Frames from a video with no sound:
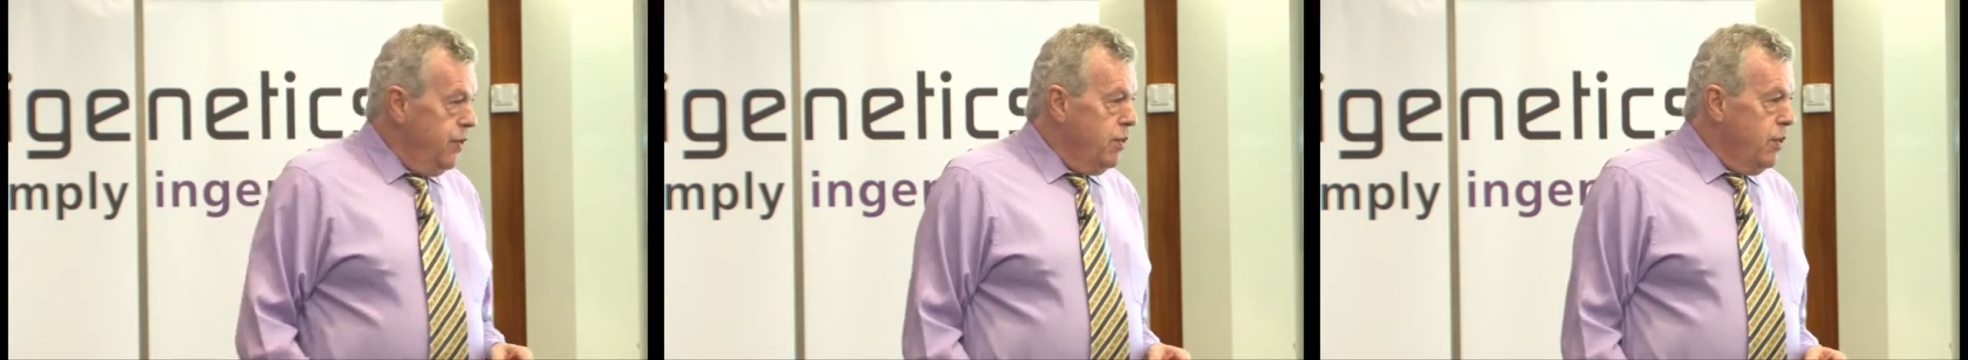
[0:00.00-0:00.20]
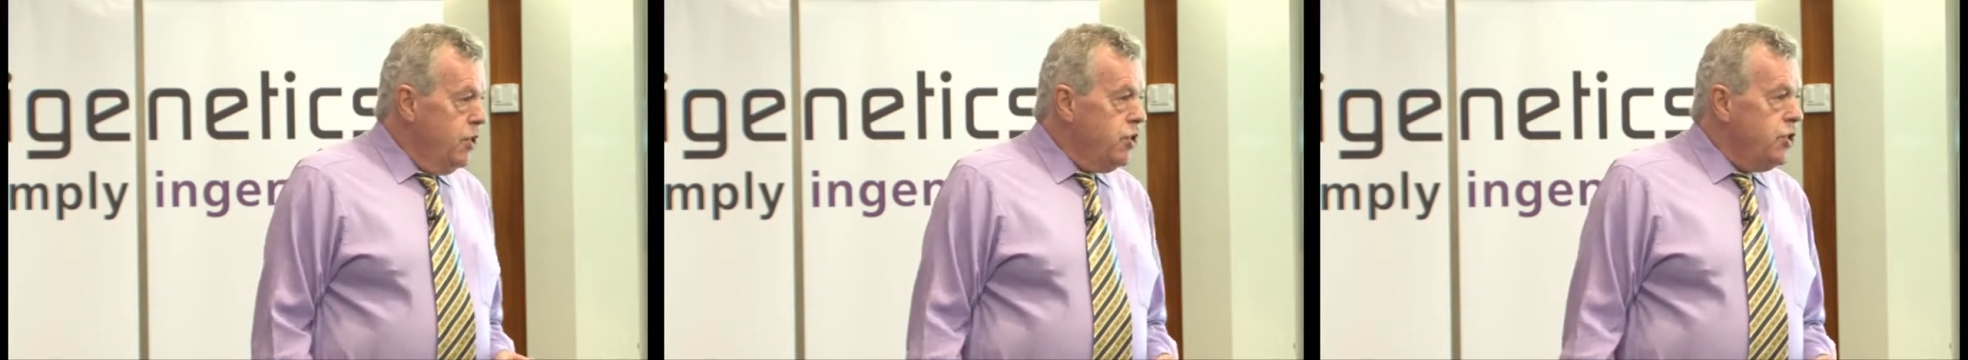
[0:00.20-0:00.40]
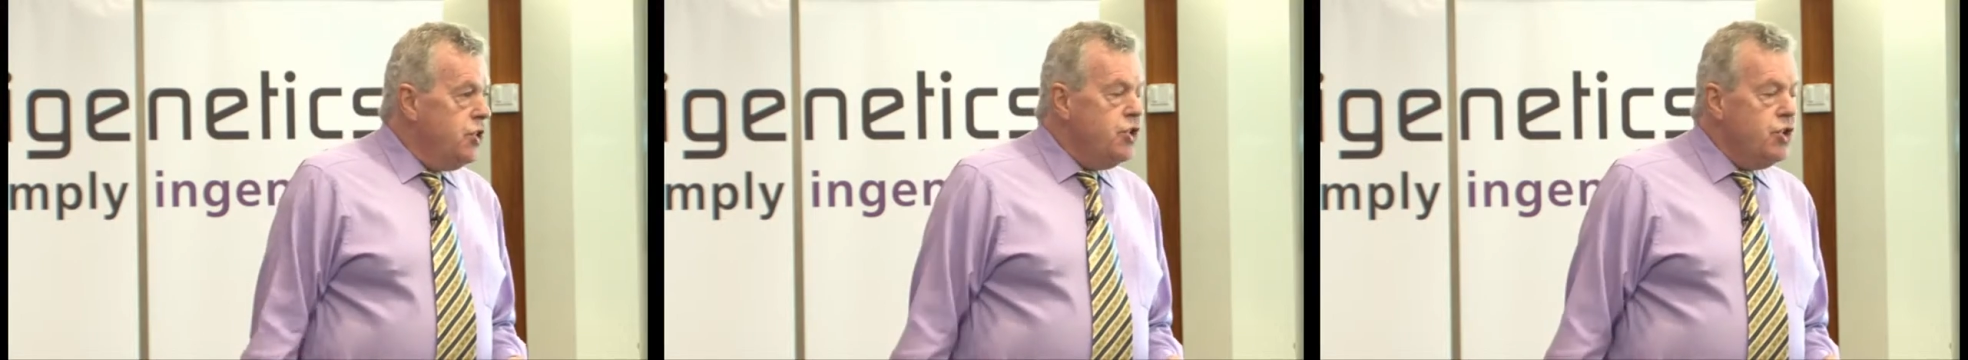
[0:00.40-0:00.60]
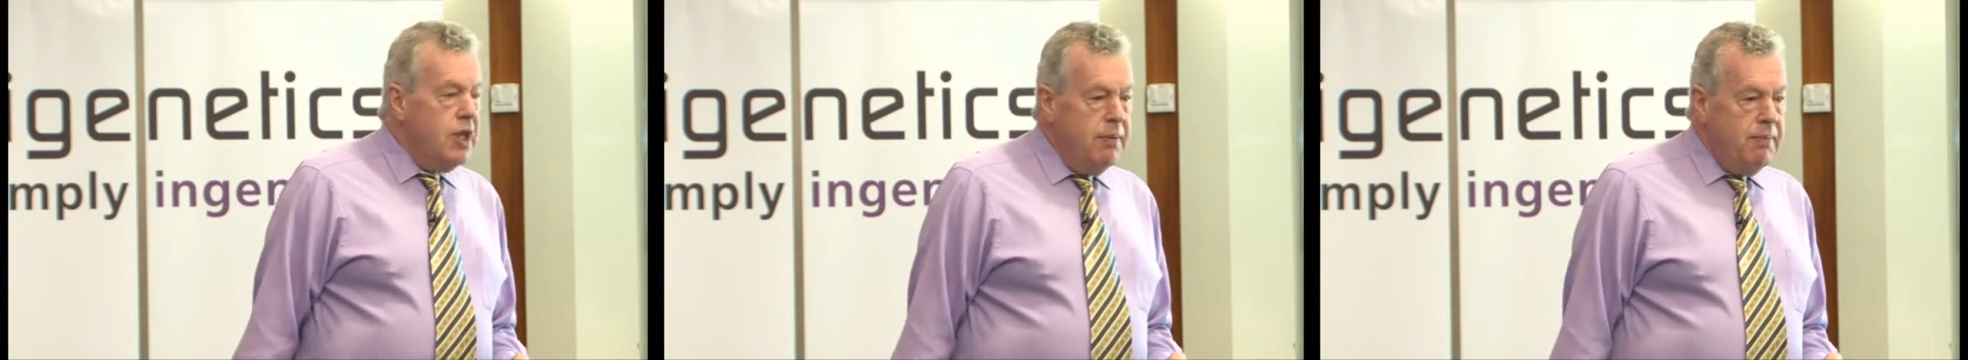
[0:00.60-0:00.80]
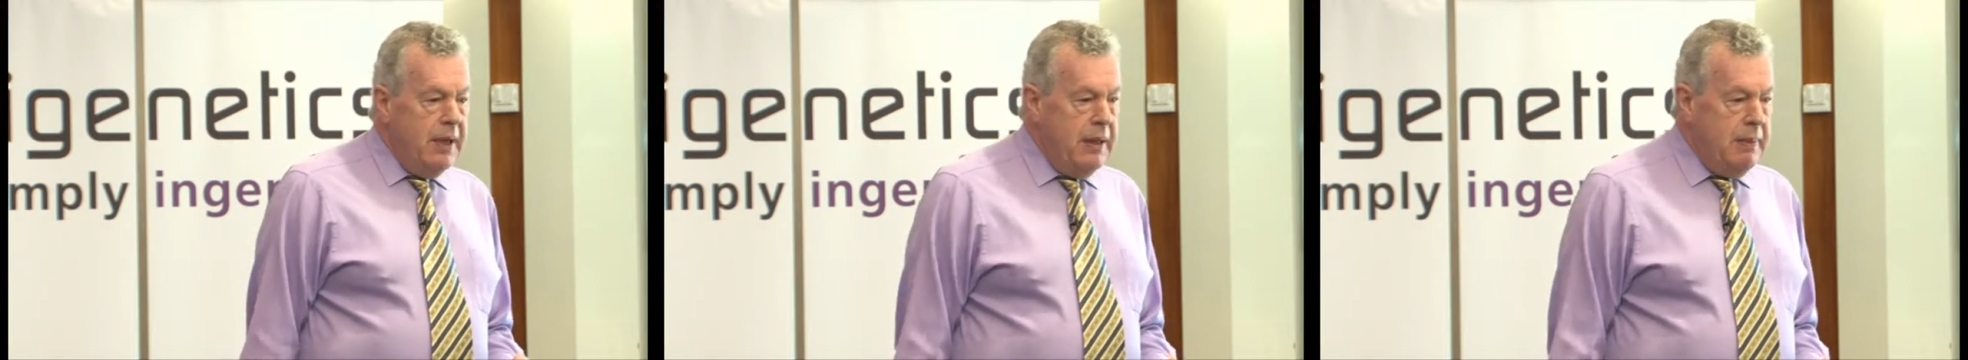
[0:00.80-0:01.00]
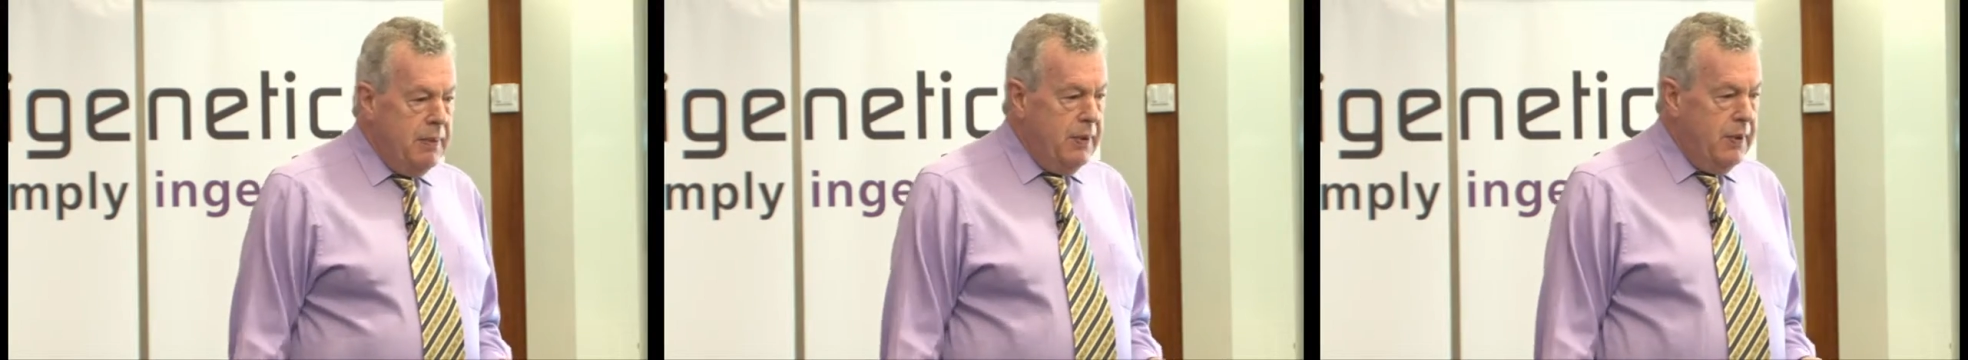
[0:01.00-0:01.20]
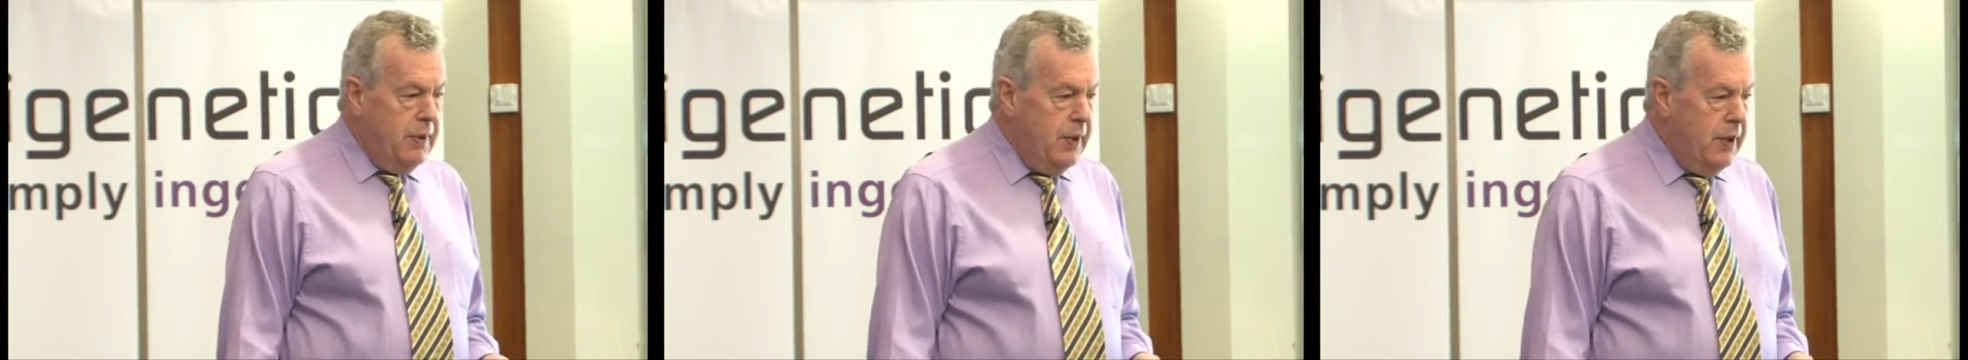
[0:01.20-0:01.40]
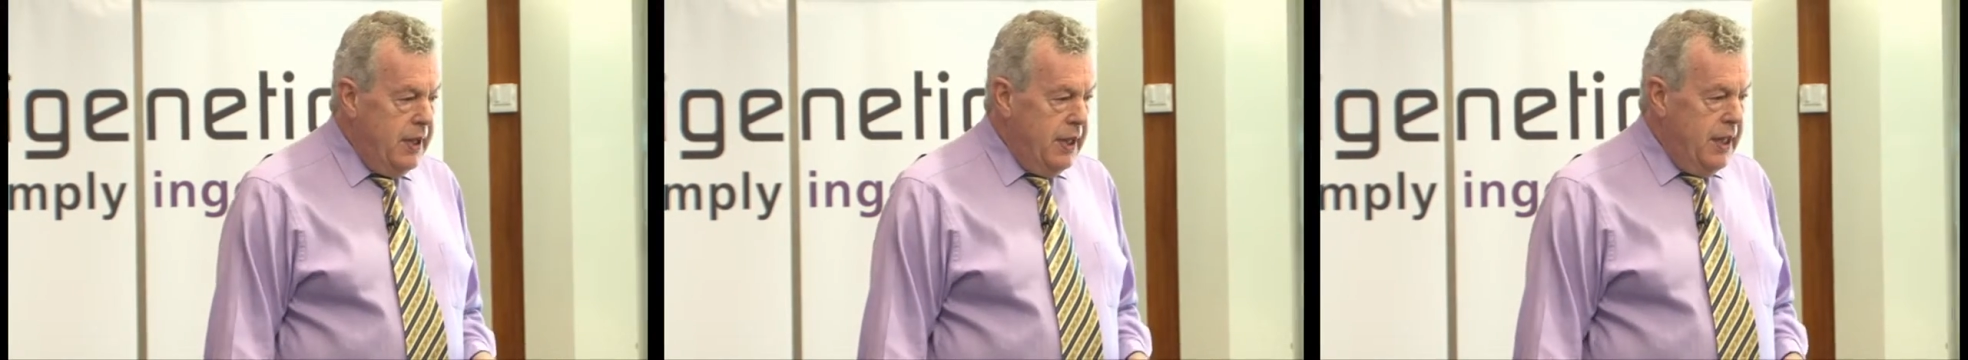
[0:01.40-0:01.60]
you want to treat
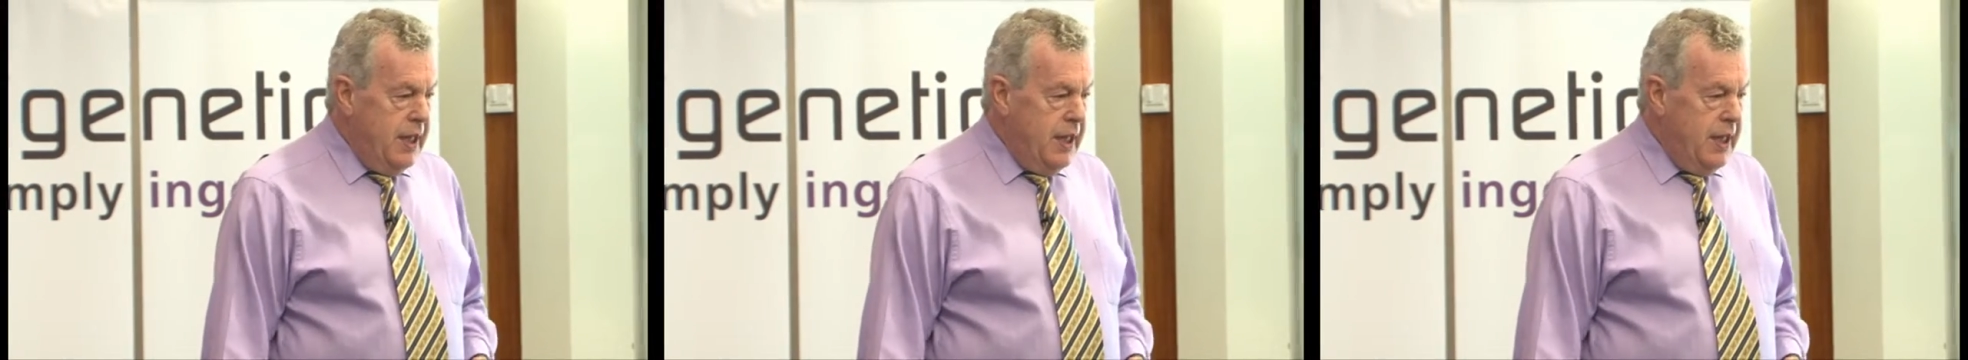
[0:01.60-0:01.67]
people